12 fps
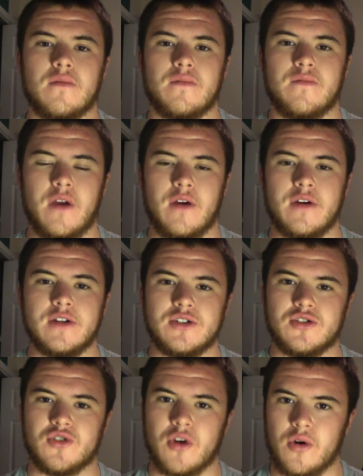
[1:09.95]
very
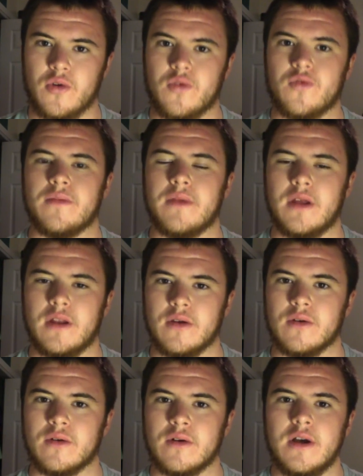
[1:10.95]
strong
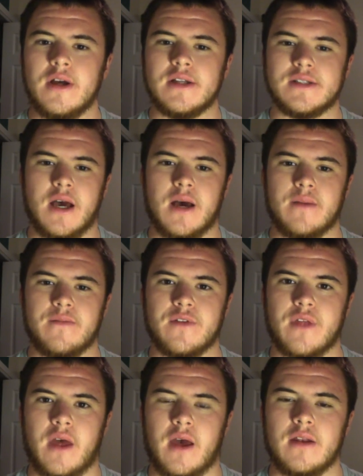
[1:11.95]
remedial time for
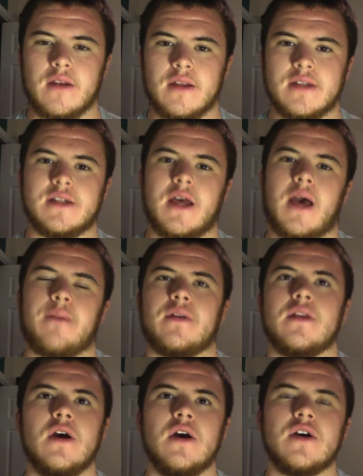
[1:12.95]
that needs to
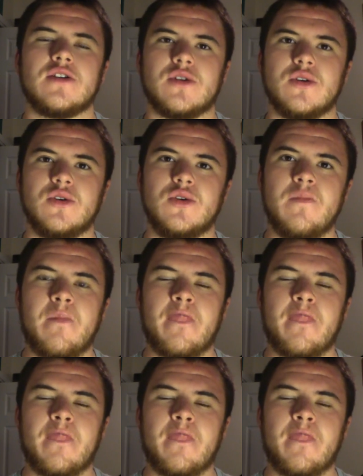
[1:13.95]
happen. 2